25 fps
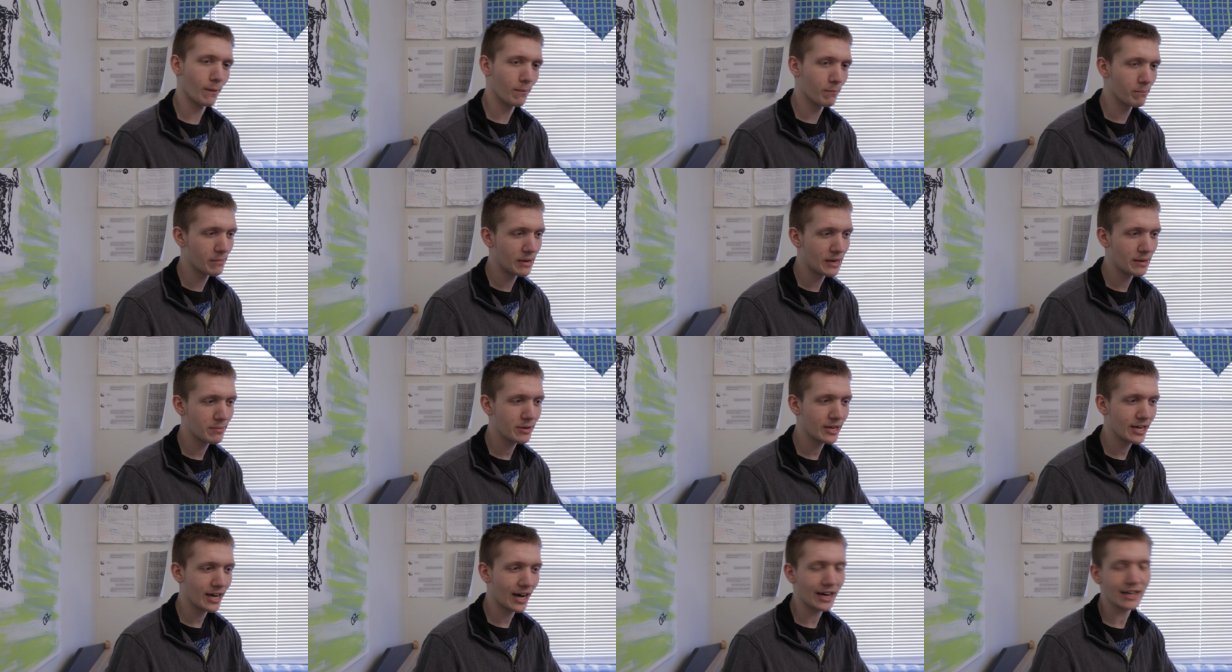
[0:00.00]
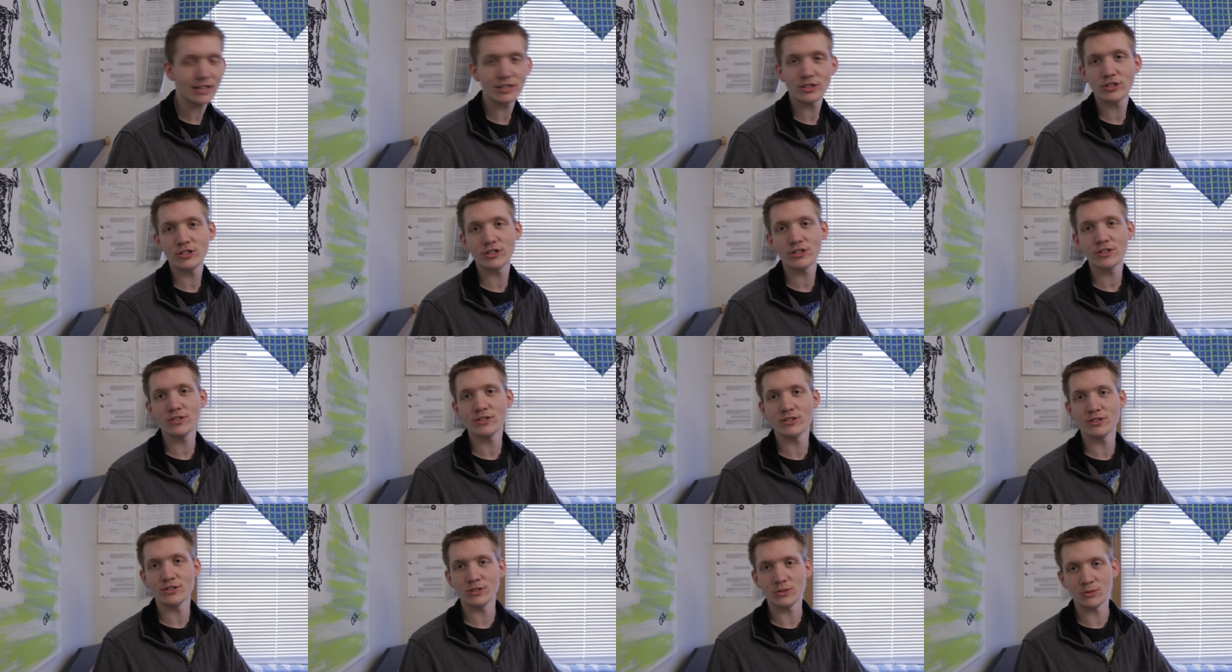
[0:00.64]
maybe I
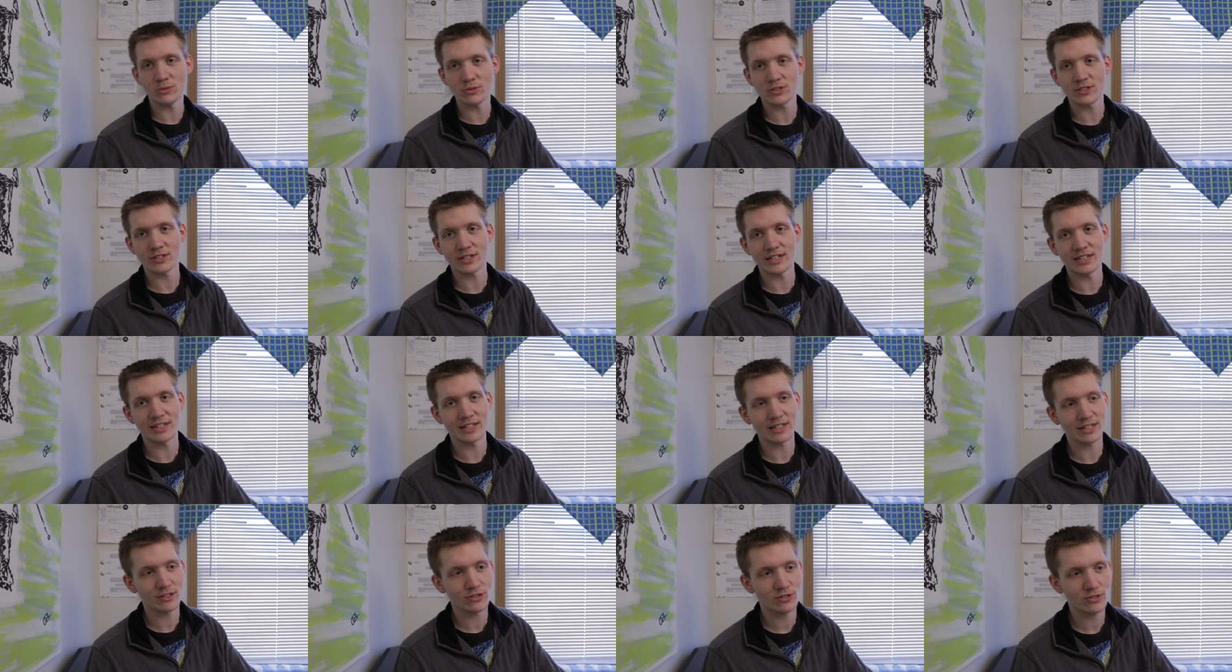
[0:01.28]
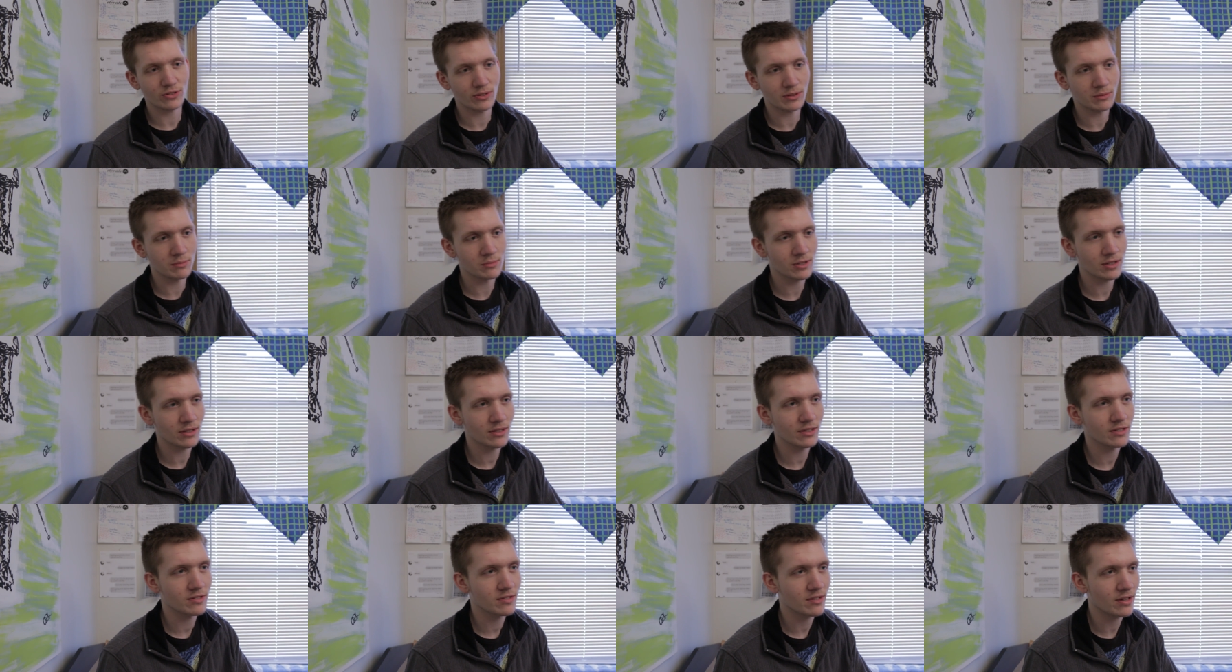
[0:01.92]
shouldn't do standing streams,
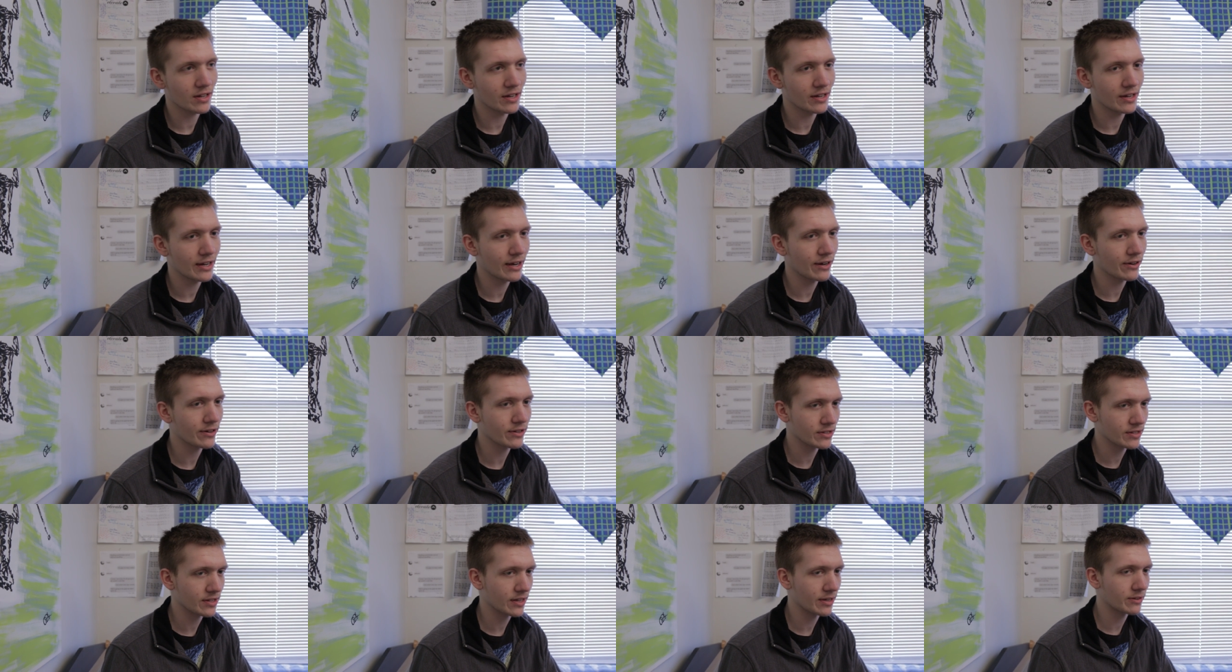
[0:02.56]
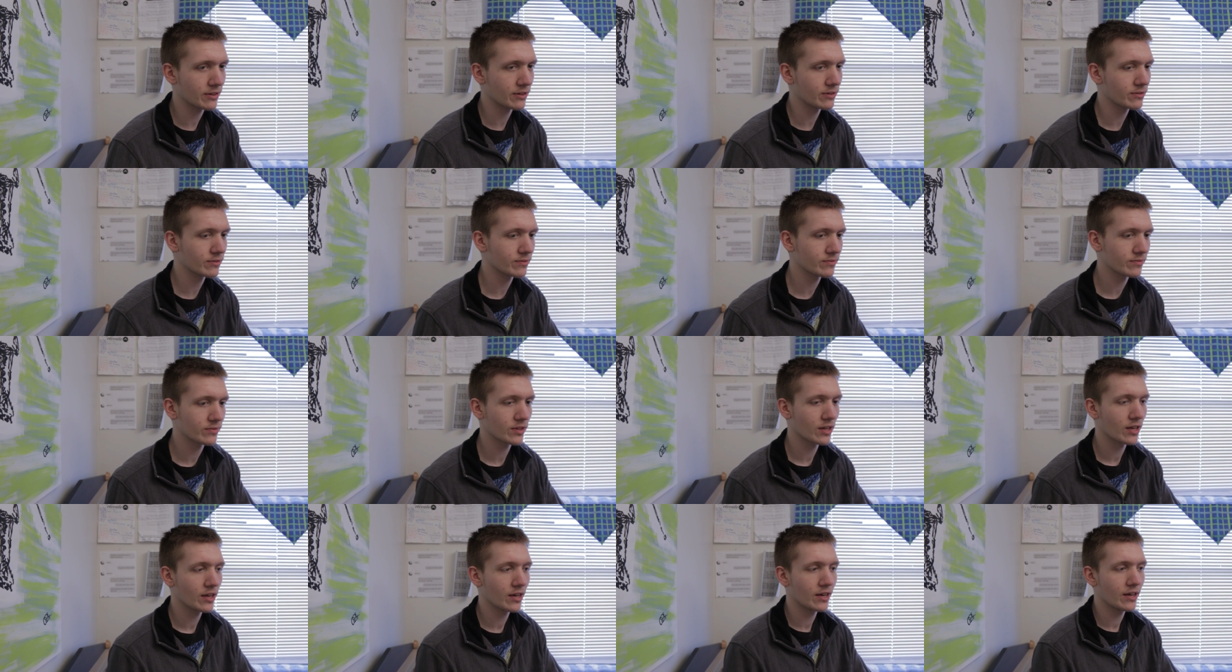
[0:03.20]
at least not now, because I don't
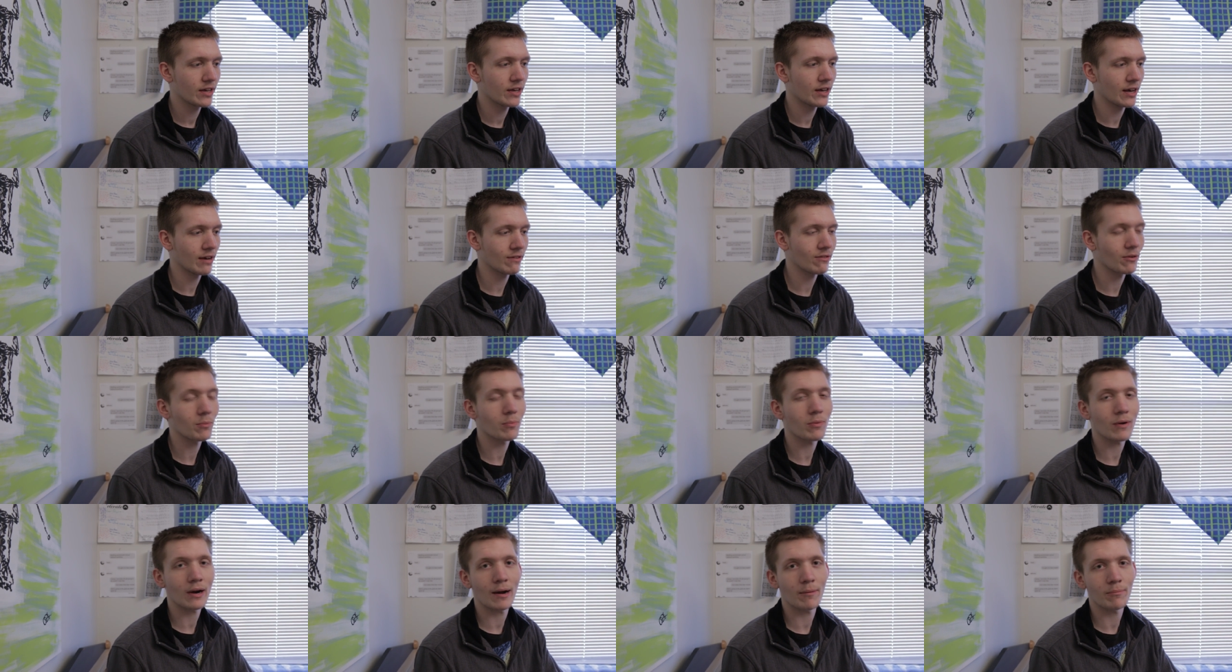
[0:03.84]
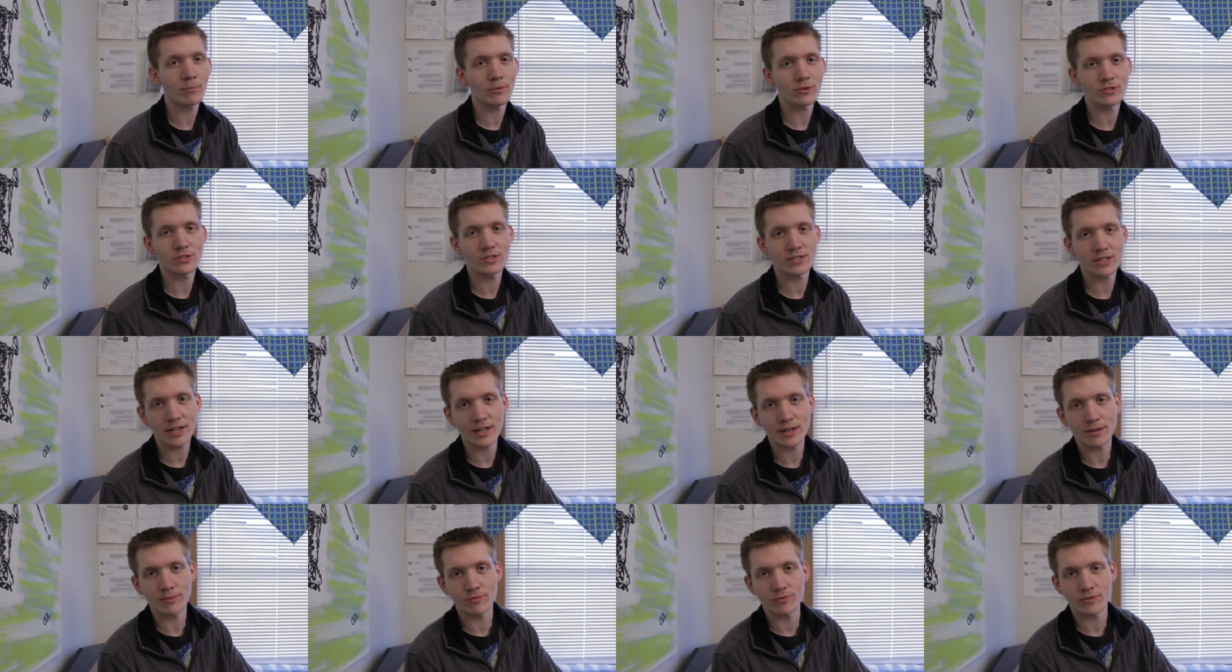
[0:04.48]
have a proper
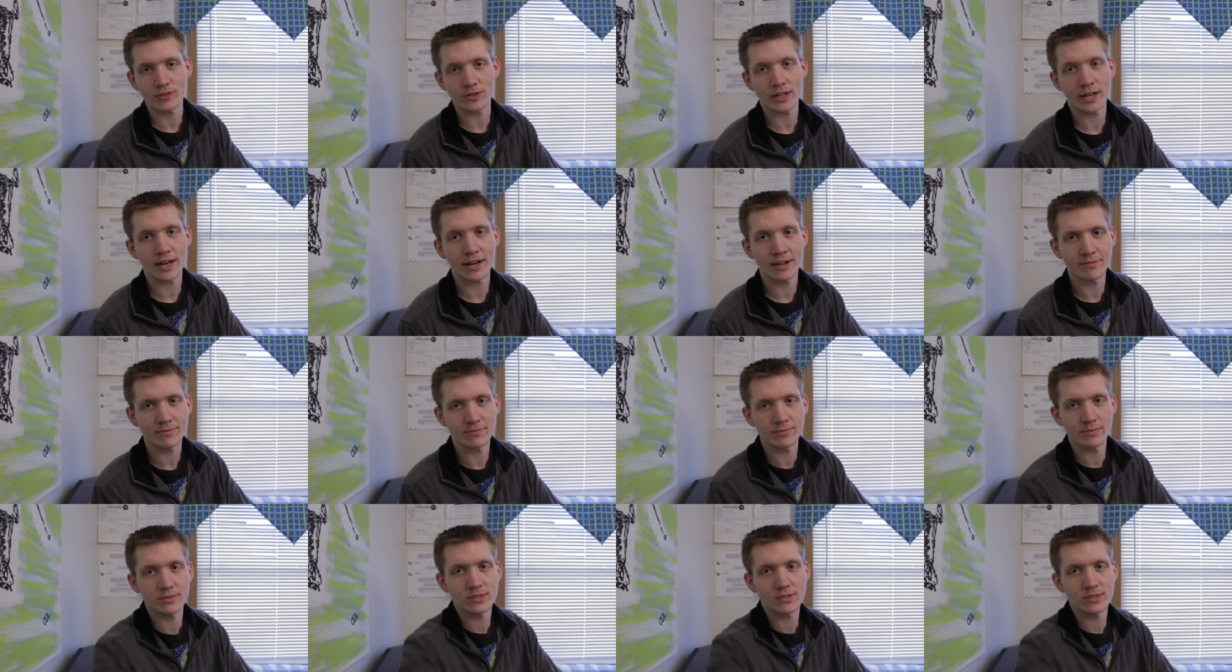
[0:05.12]
setup for that.